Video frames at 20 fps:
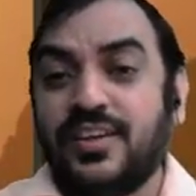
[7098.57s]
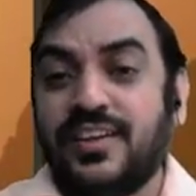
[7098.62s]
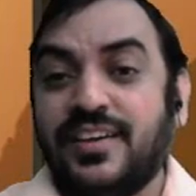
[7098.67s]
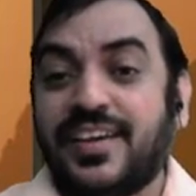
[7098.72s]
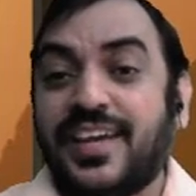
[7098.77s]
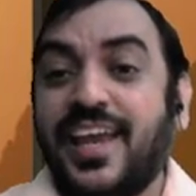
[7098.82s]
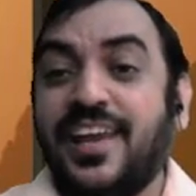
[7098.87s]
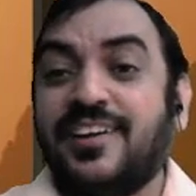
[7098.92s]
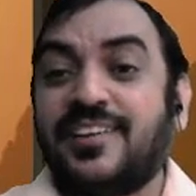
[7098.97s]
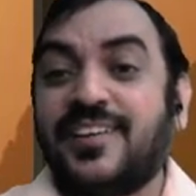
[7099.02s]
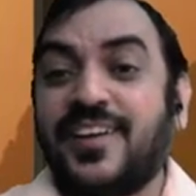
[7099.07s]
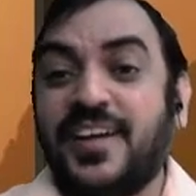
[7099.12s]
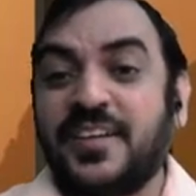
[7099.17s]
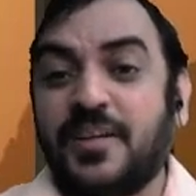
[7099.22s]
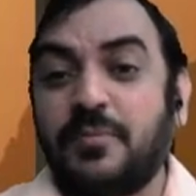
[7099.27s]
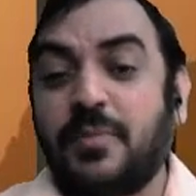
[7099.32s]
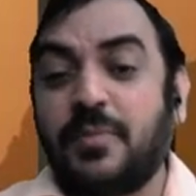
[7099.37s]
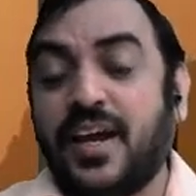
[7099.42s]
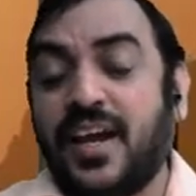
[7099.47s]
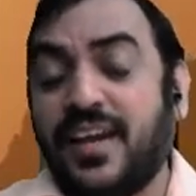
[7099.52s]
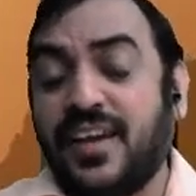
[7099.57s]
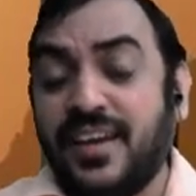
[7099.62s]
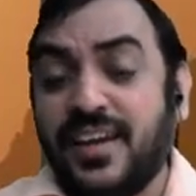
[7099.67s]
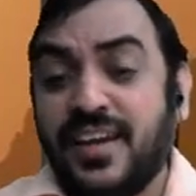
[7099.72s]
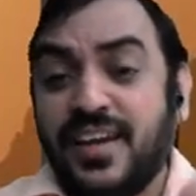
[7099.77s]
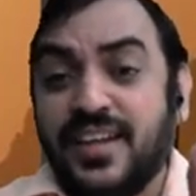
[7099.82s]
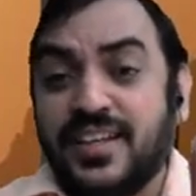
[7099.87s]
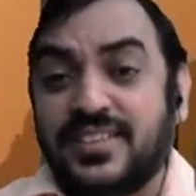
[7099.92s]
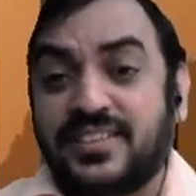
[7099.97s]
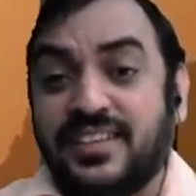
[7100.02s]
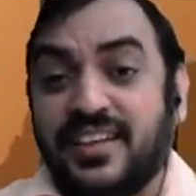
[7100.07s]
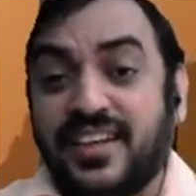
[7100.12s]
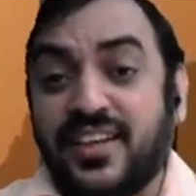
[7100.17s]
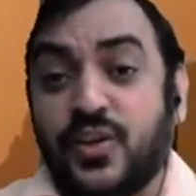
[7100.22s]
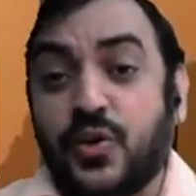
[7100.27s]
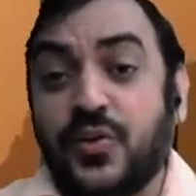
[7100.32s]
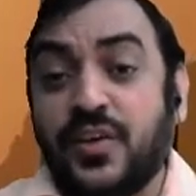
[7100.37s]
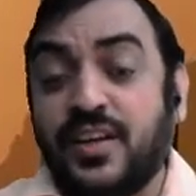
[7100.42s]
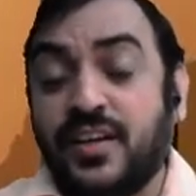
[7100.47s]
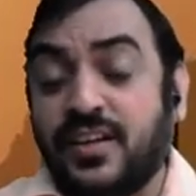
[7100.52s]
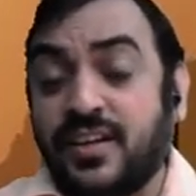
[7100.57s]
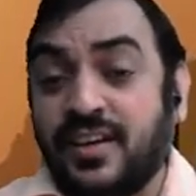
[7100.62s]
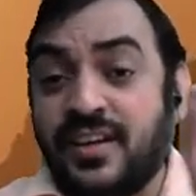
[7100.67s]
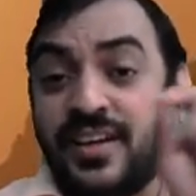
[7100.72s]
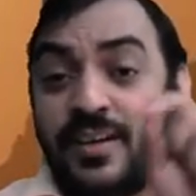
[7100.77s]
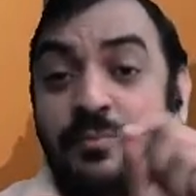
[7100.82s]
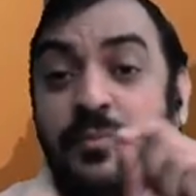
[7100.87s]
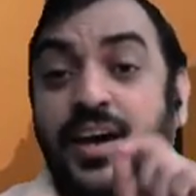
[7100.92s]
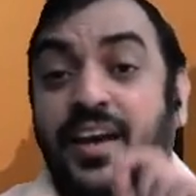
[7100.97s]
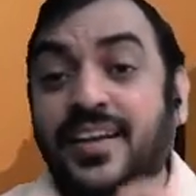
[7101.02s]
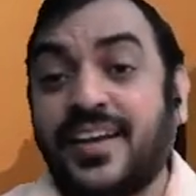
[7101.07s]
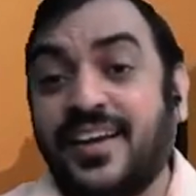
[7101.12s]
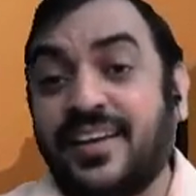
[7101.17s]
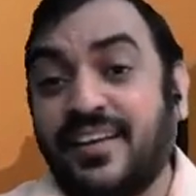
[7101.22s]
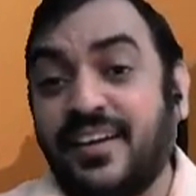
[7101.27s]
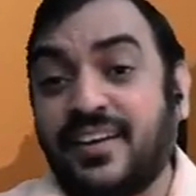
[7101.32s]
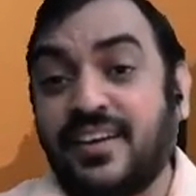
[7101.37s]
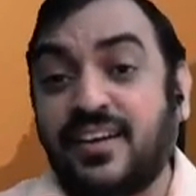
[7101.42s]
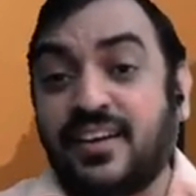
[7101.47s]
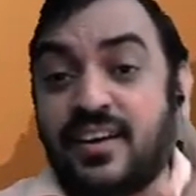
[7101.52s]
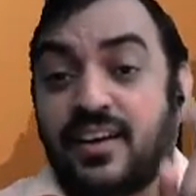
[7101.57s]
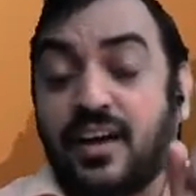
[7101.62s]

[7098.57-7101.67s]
Calculated by security return and market return,